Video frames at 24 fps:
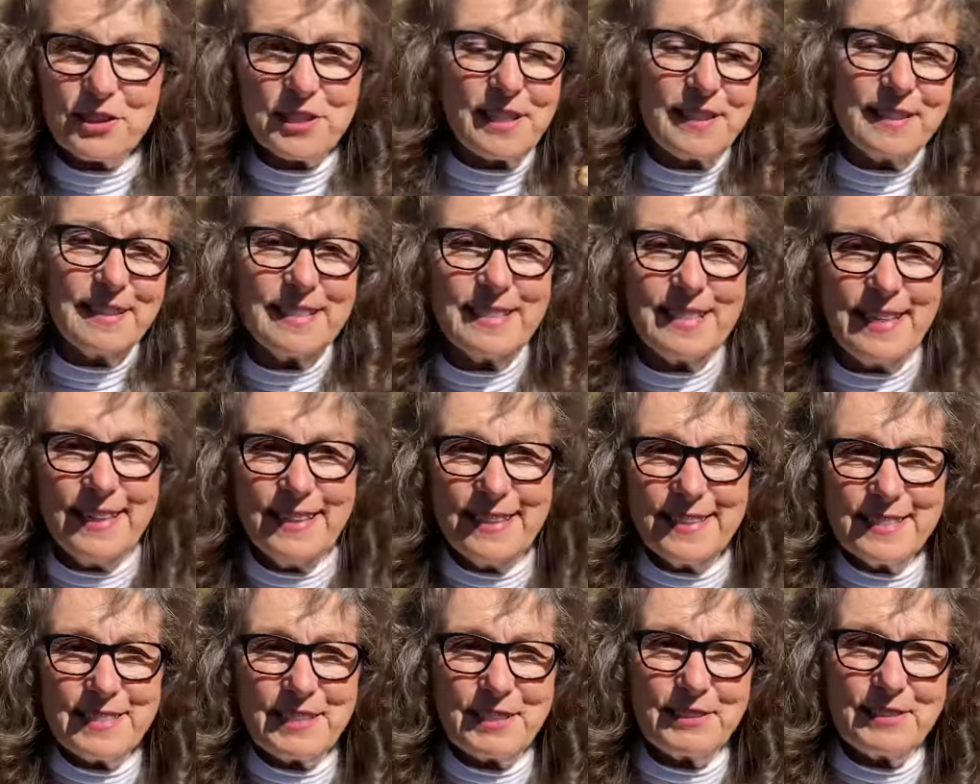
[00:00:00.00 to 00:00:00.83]
sunny
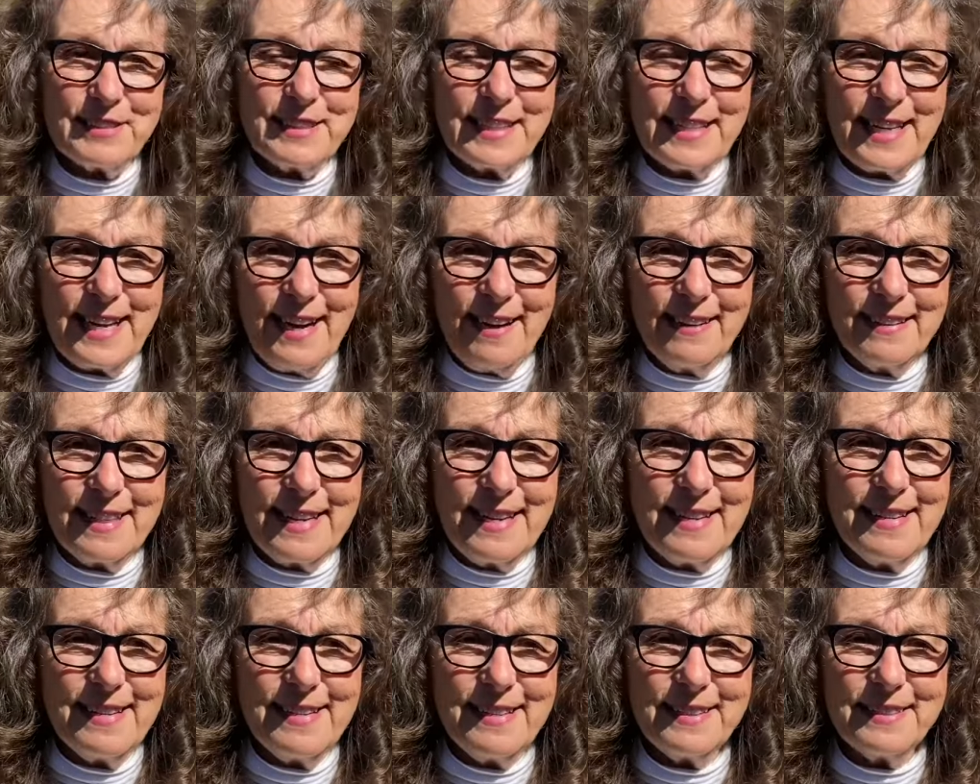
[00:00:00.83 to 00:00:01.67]
day to get out
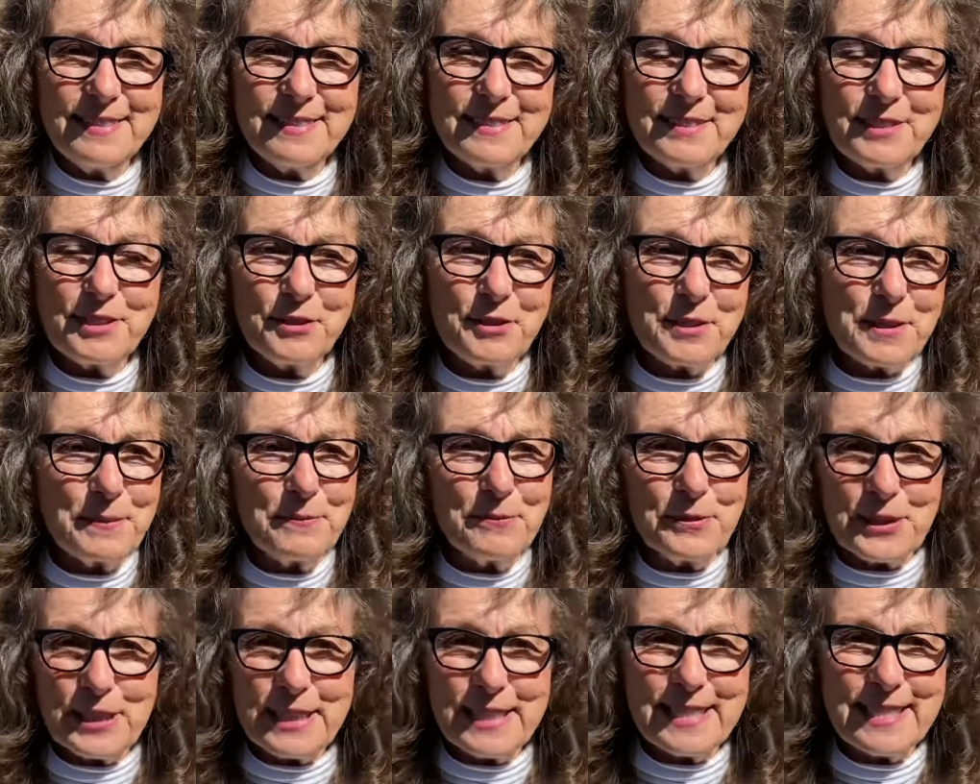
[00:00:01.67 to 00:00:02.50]
and do
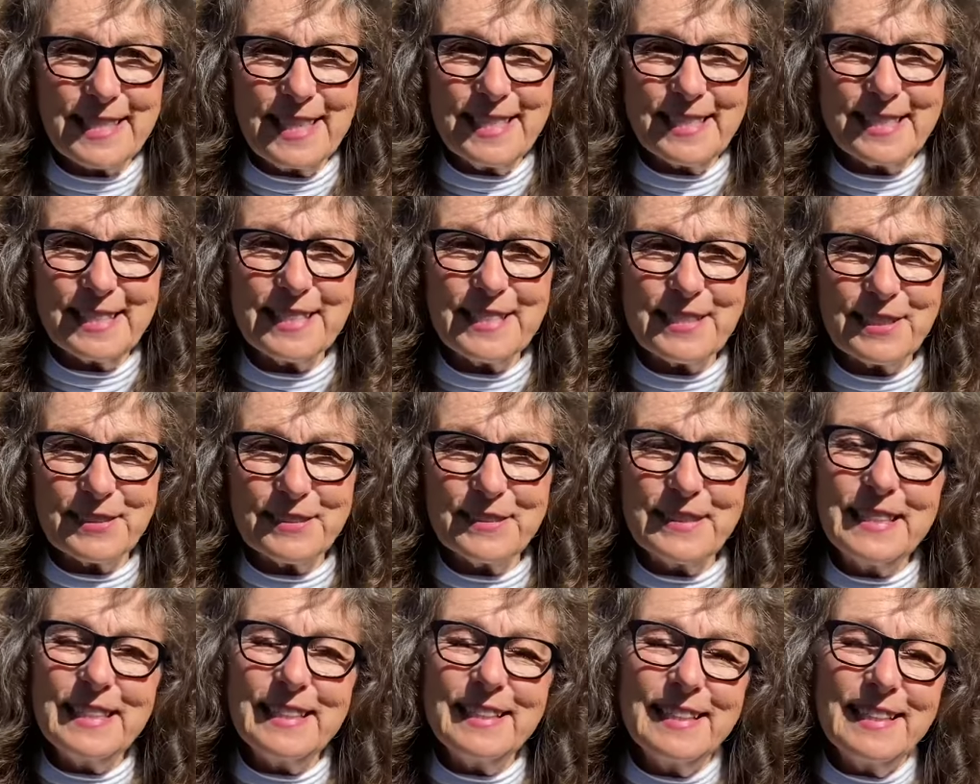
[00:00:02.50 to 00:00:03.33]
some fertilization.
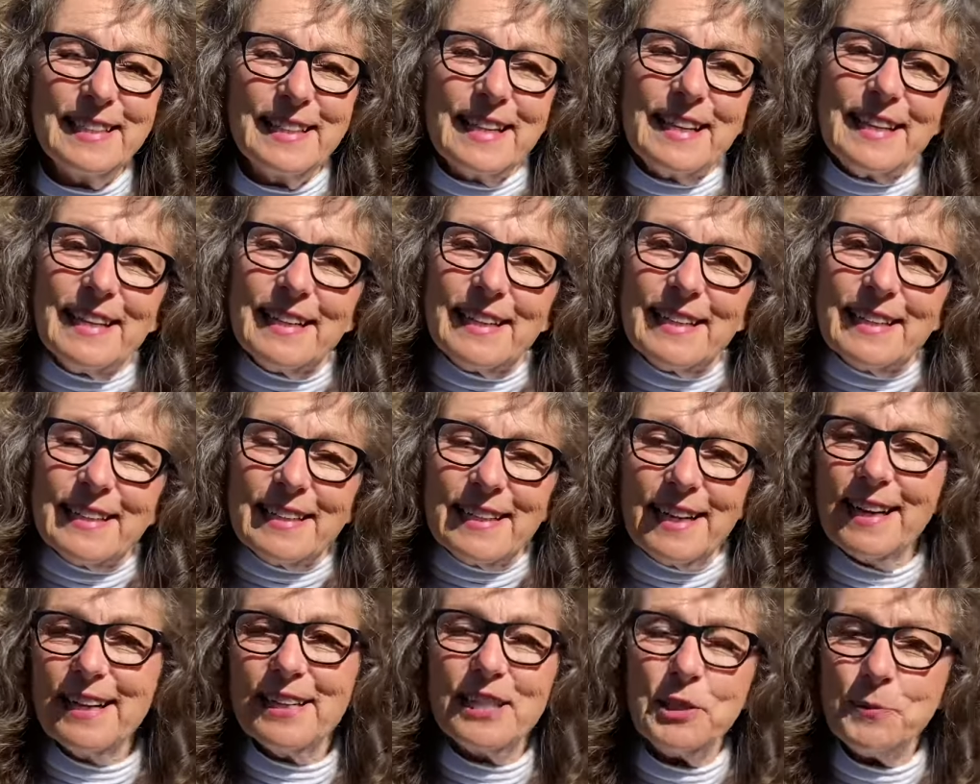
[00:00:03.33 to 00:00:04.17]
So
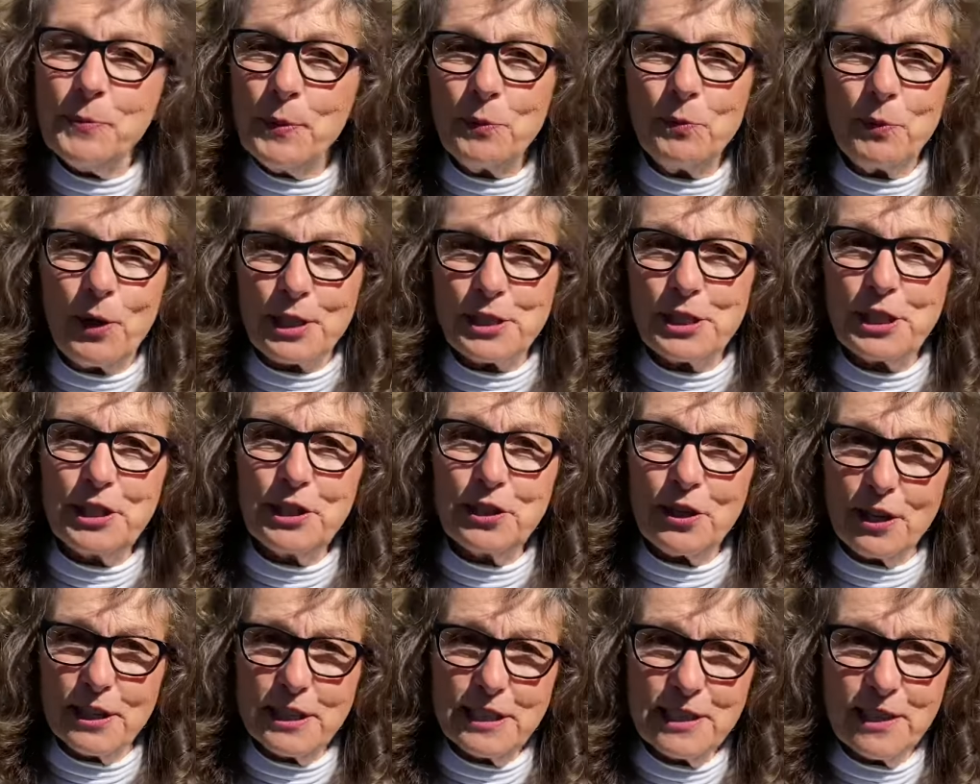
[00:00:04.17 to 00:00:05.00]
you've been watching
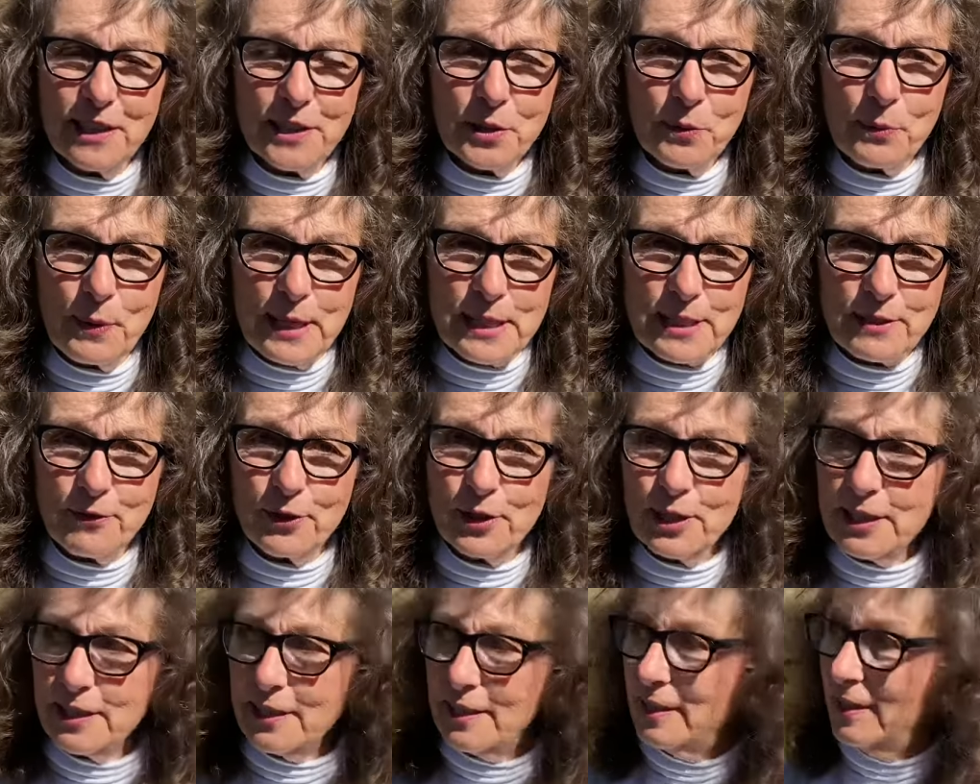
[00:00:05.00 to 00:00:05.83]
Gardening on the West
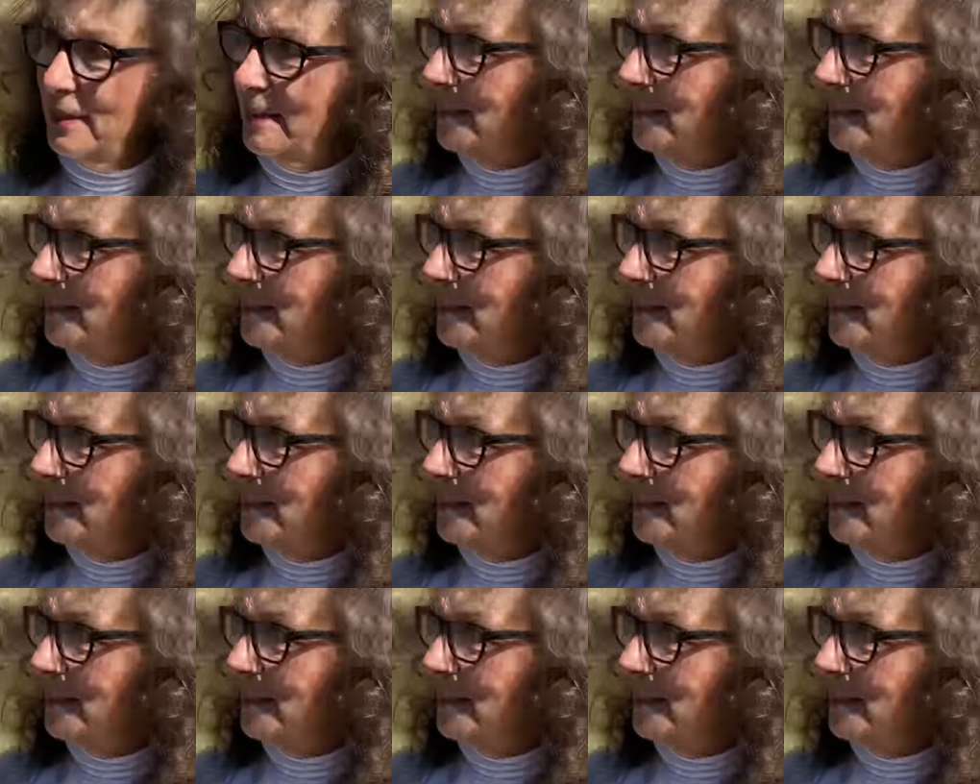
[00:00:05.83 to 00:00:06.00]
Fork